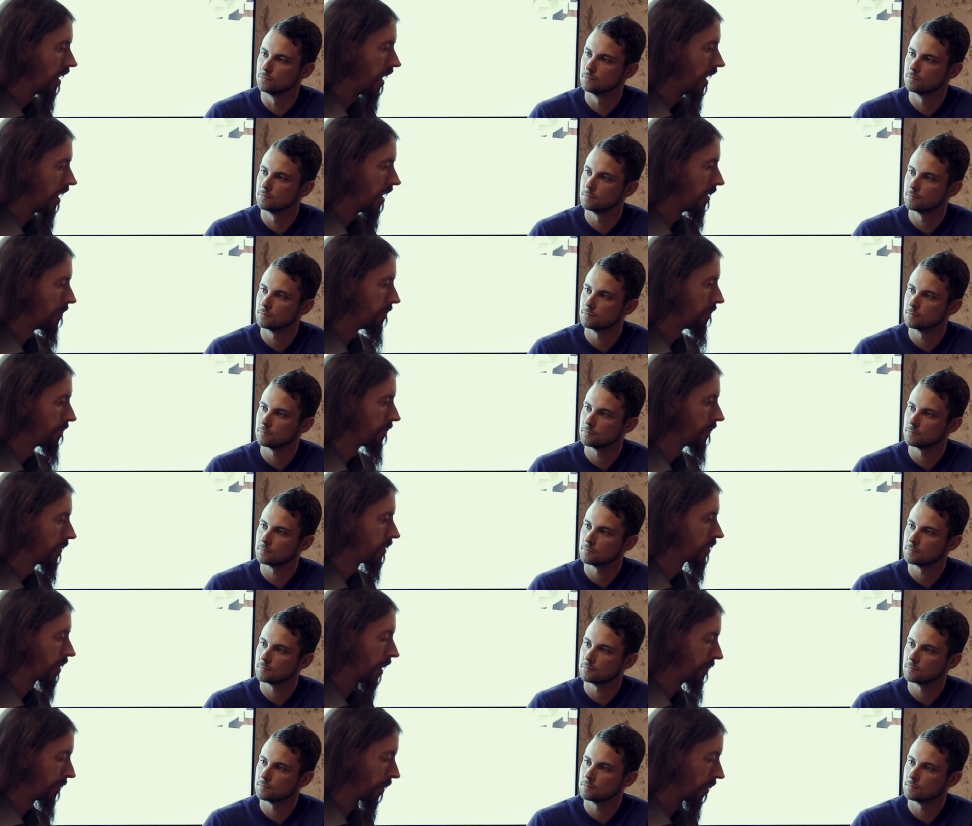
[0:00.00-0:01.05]
Speaker 1: mm-hmm. Um,
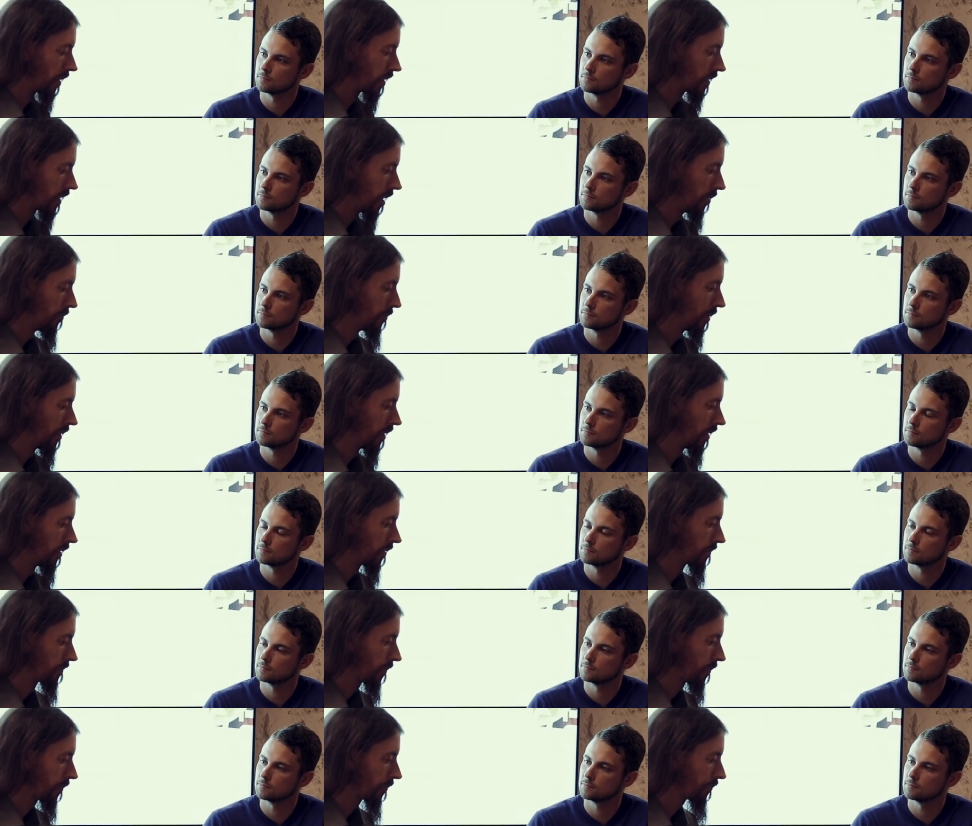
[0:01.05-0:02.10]
so, for
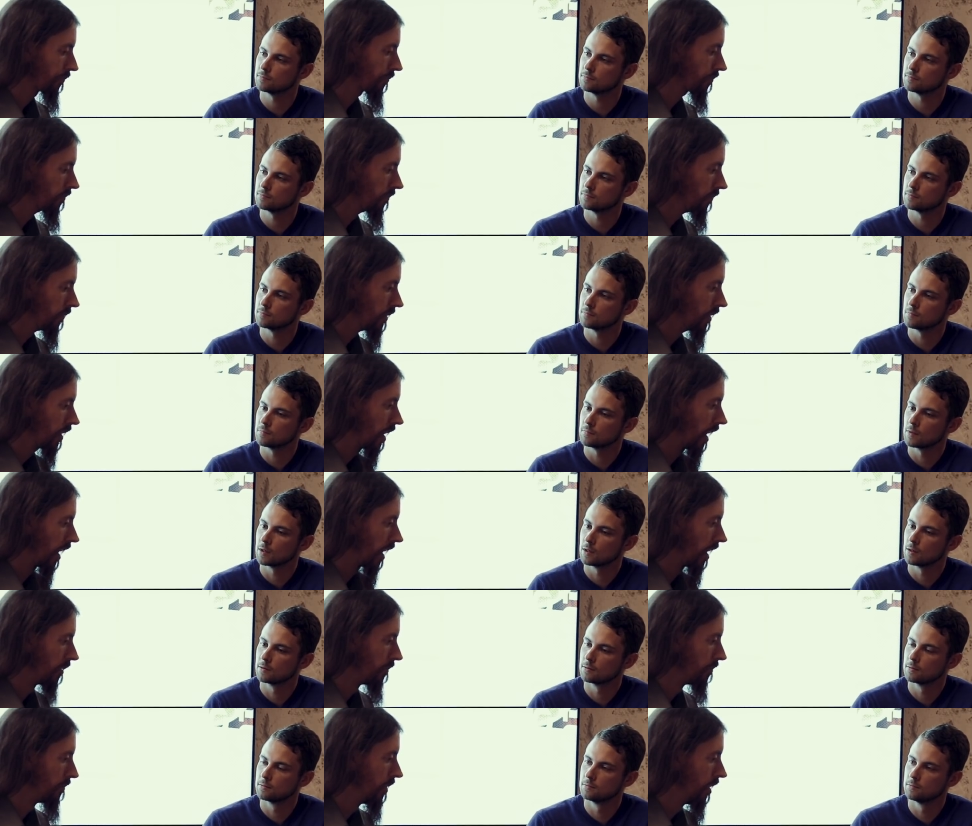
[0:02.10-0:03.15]
example,
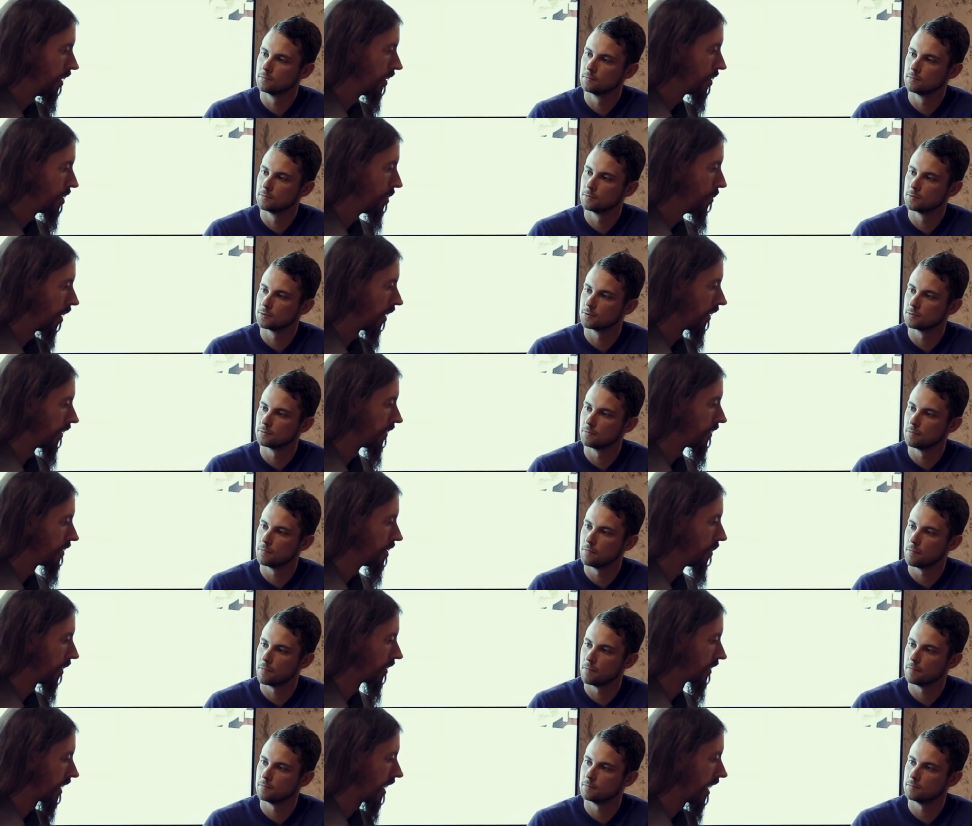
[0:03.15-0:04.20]
um, you, want,
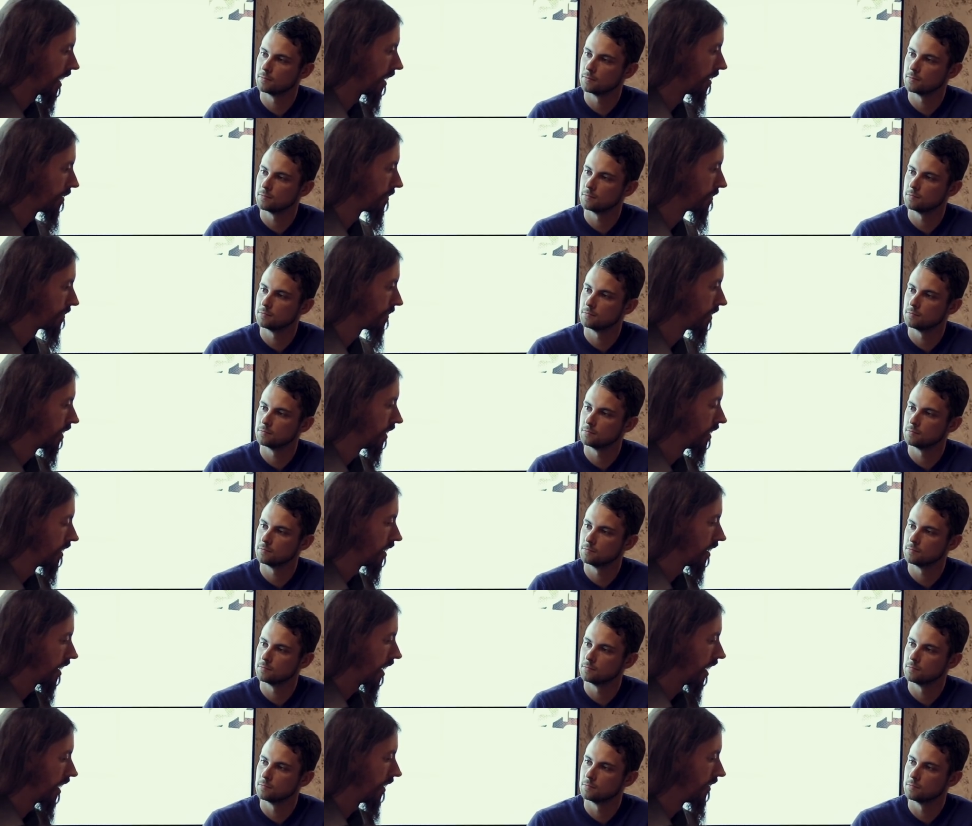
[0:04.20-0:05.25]
you want to have
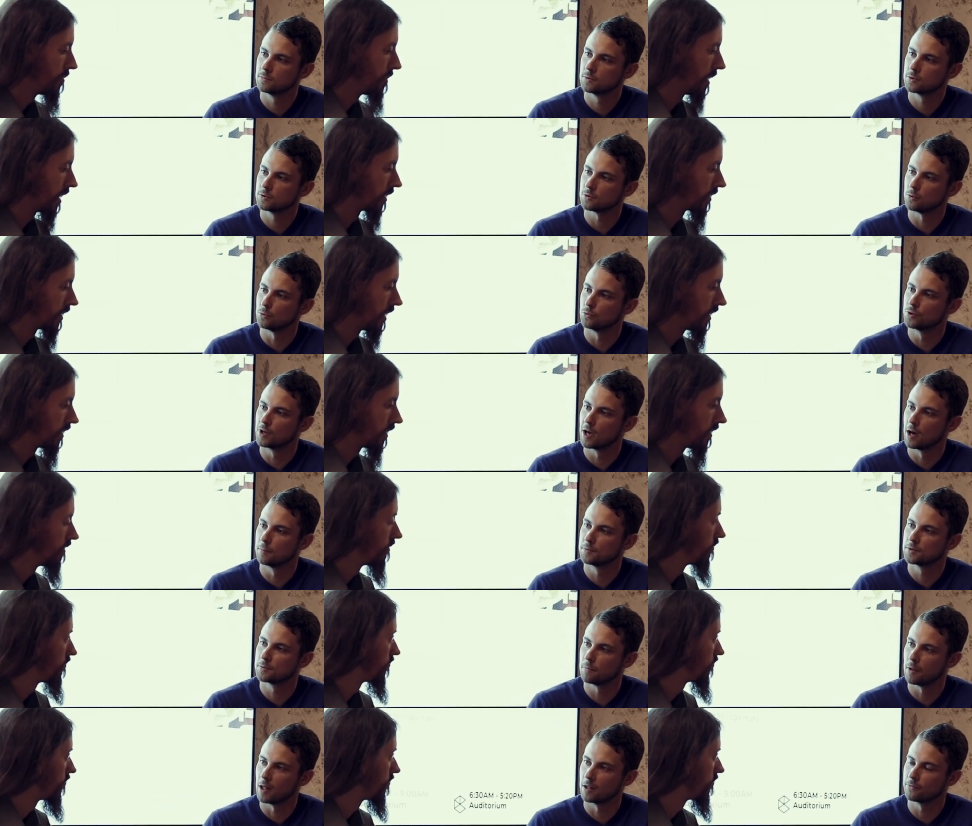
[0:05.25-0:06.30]
uh, the ability. So,
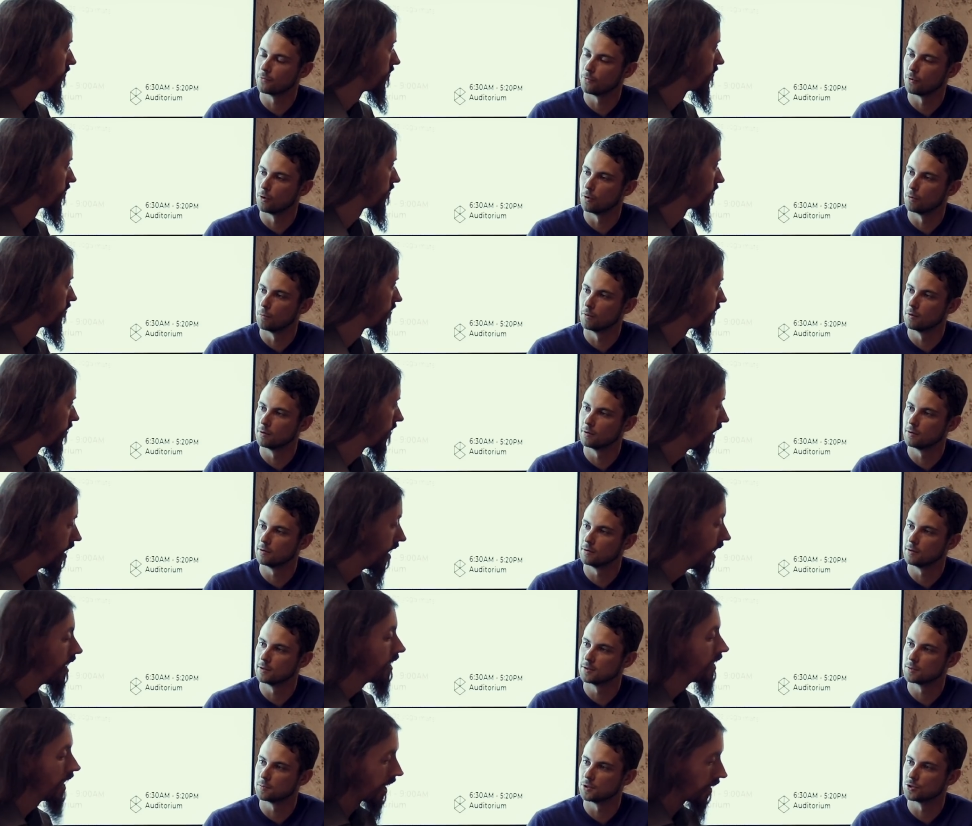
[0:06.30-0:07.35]
Speaker 2: apps platform
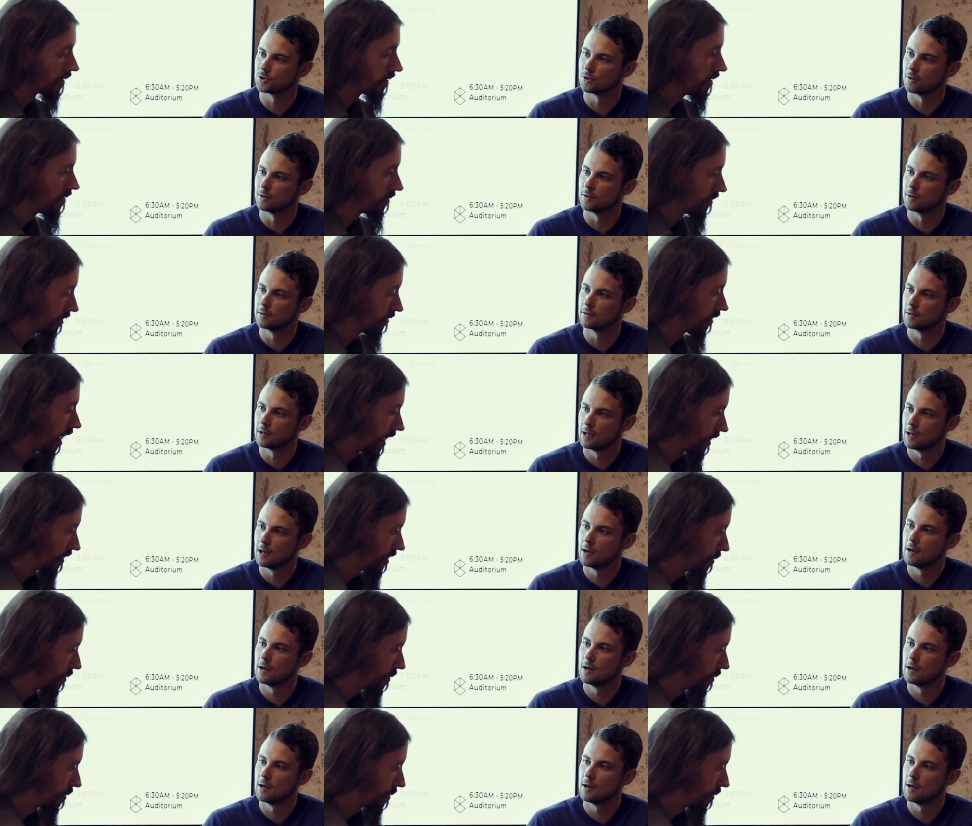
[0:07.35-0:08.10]
yeah, right.